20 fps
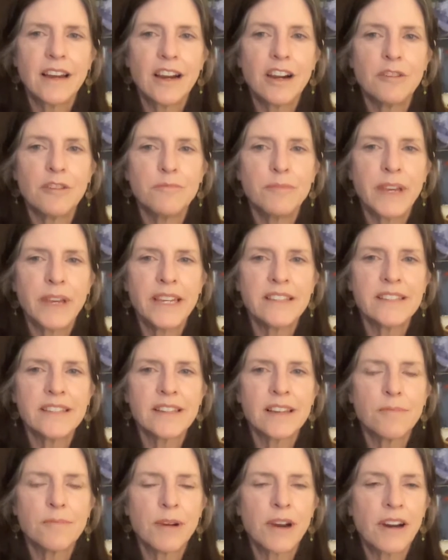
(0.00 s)
are
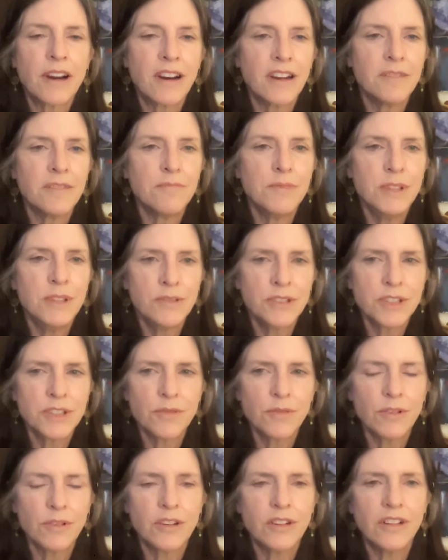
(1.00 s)
based upon
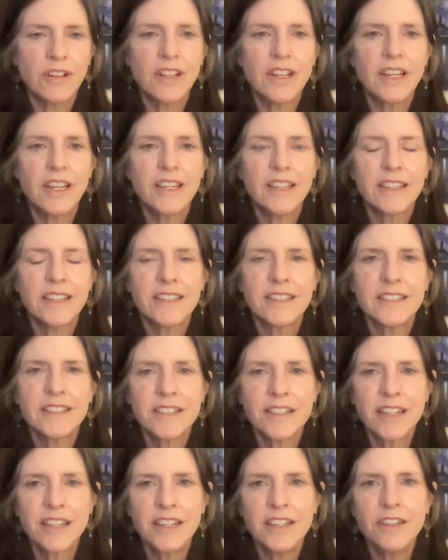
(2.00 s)
mutual,
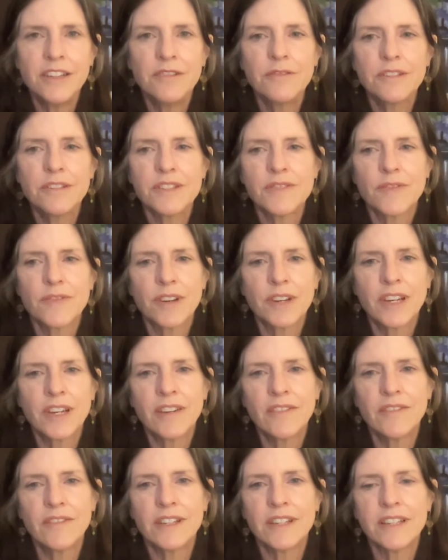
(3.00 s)
continuous
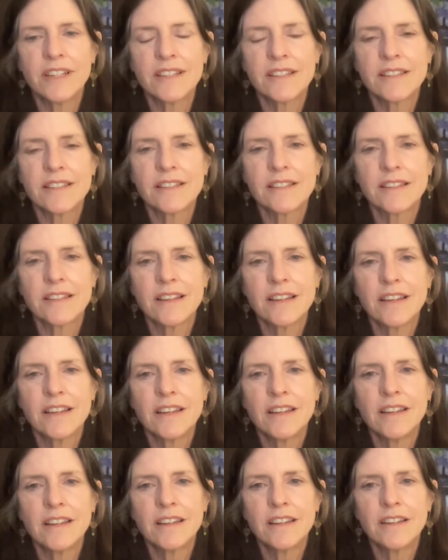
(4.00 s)
forgiveness.
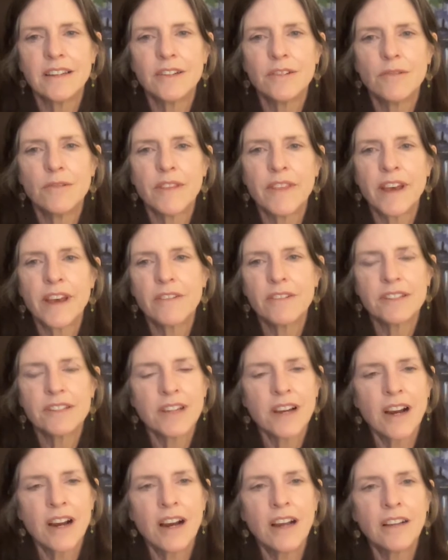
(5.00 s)
Without
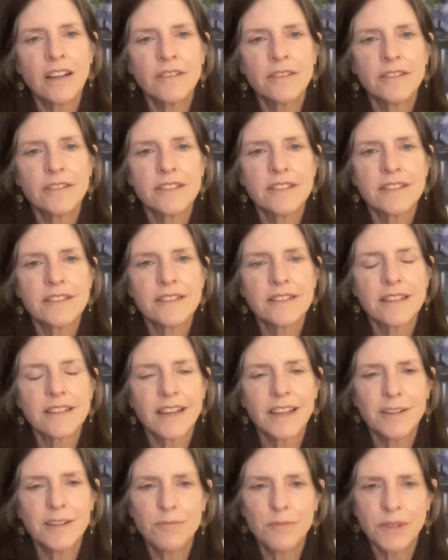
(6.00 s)
tolerance
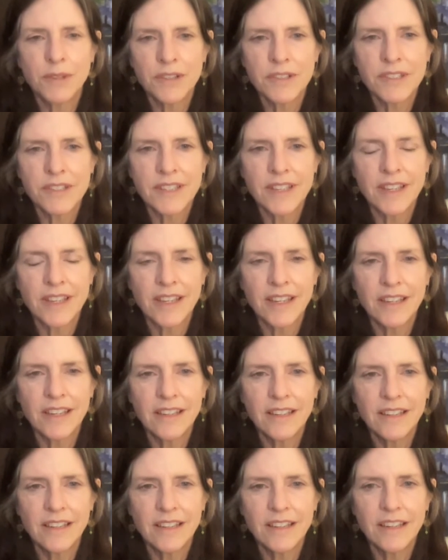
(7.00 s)
and mercy,
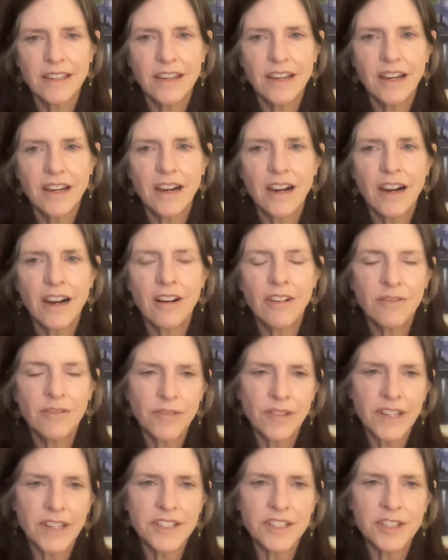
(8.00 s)
all
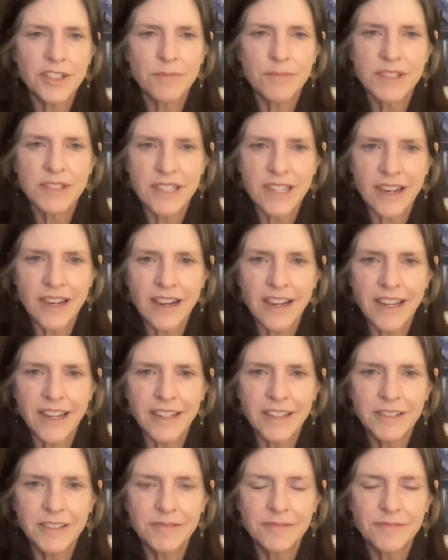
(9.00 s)
friendships
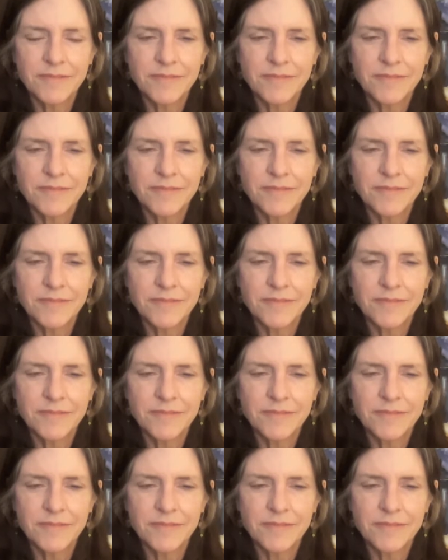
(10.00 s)
die.